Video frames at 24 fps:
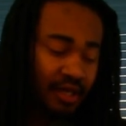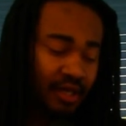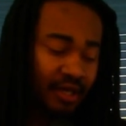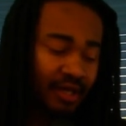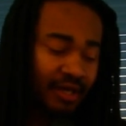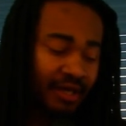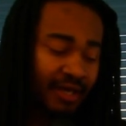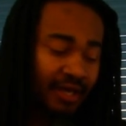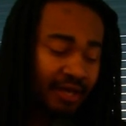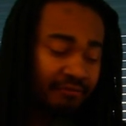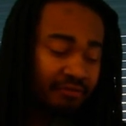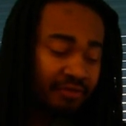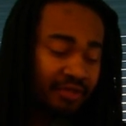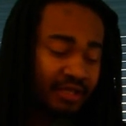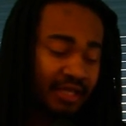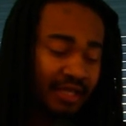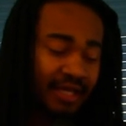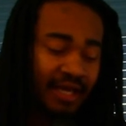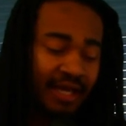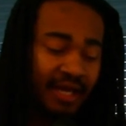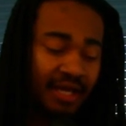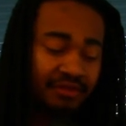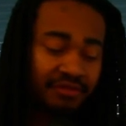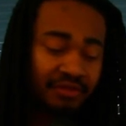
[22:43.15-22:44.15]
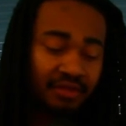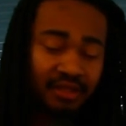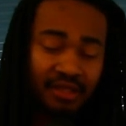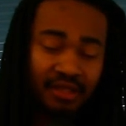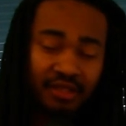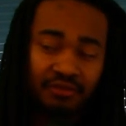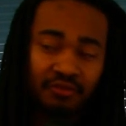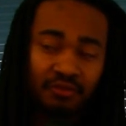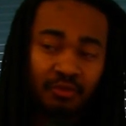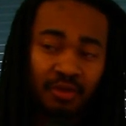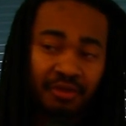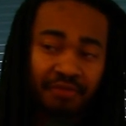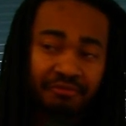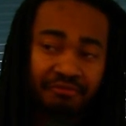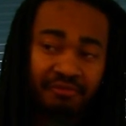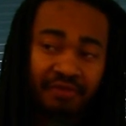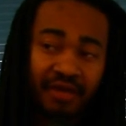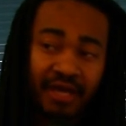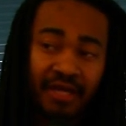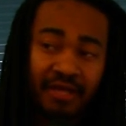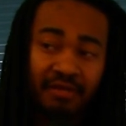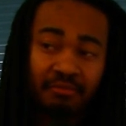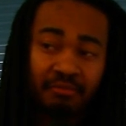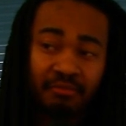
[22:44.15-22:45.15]
Every day has at least one
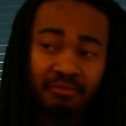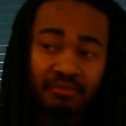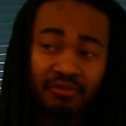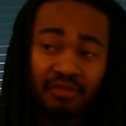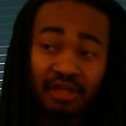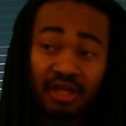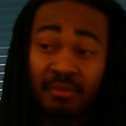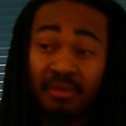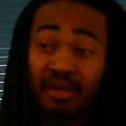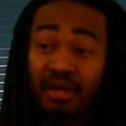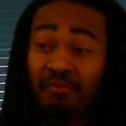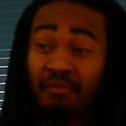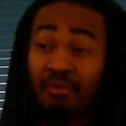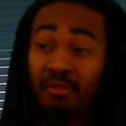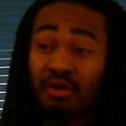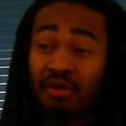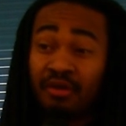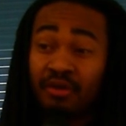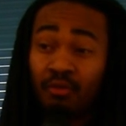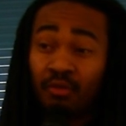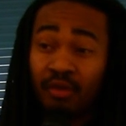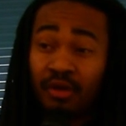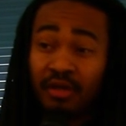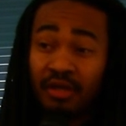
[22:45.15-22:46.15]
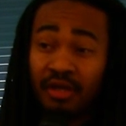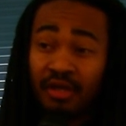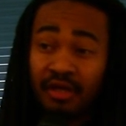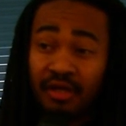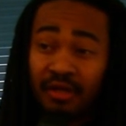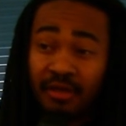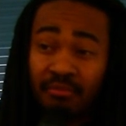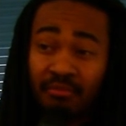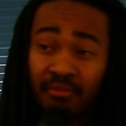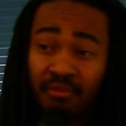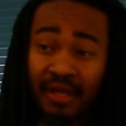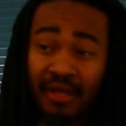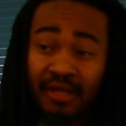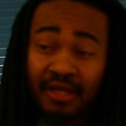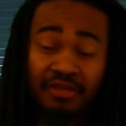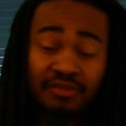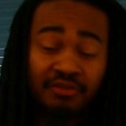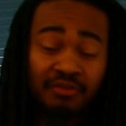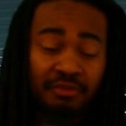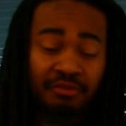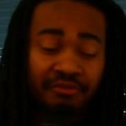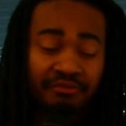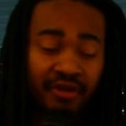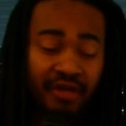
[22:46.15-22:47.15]
fact. Some have more than one Black
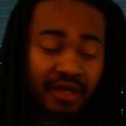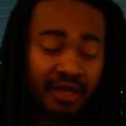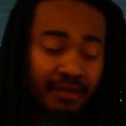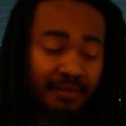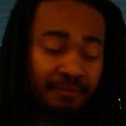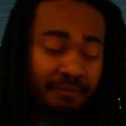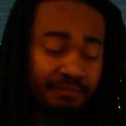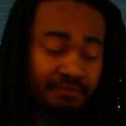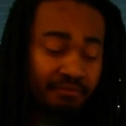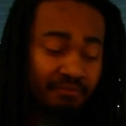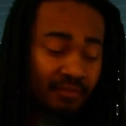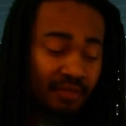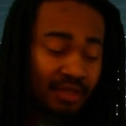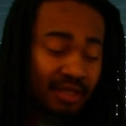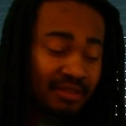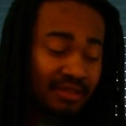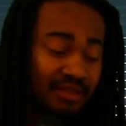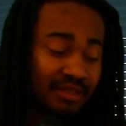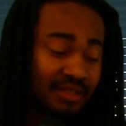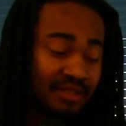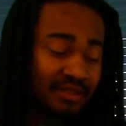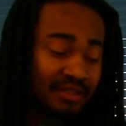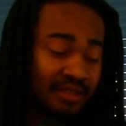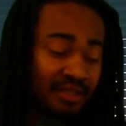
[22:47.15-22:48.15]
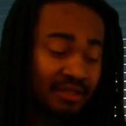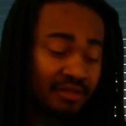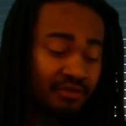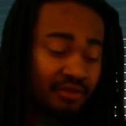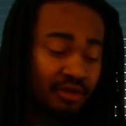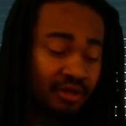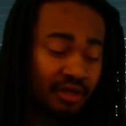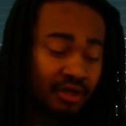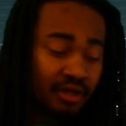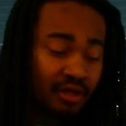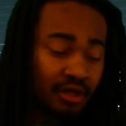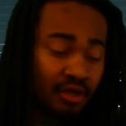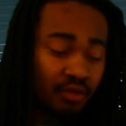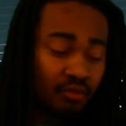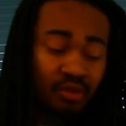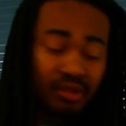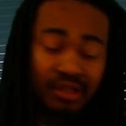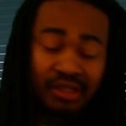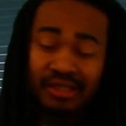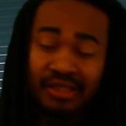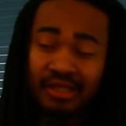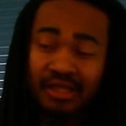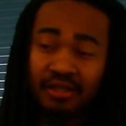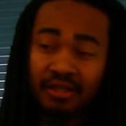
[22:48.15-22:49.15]
History fact. I think these are
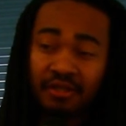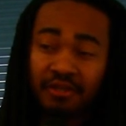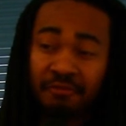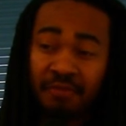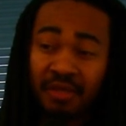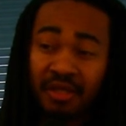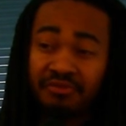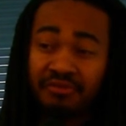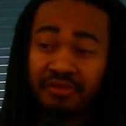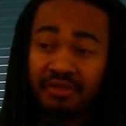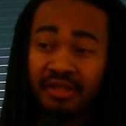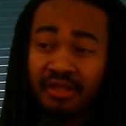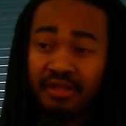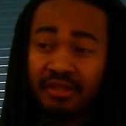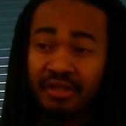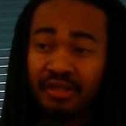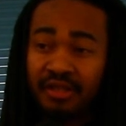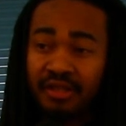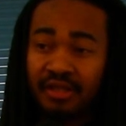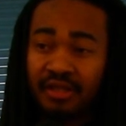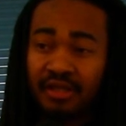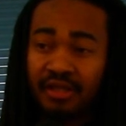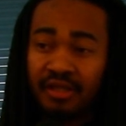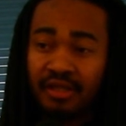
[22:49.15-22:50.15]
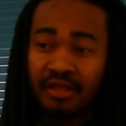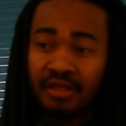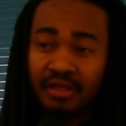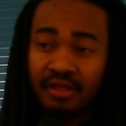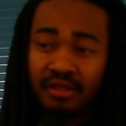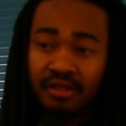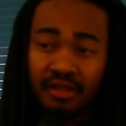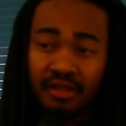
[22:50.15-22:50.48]
really needed, especially in the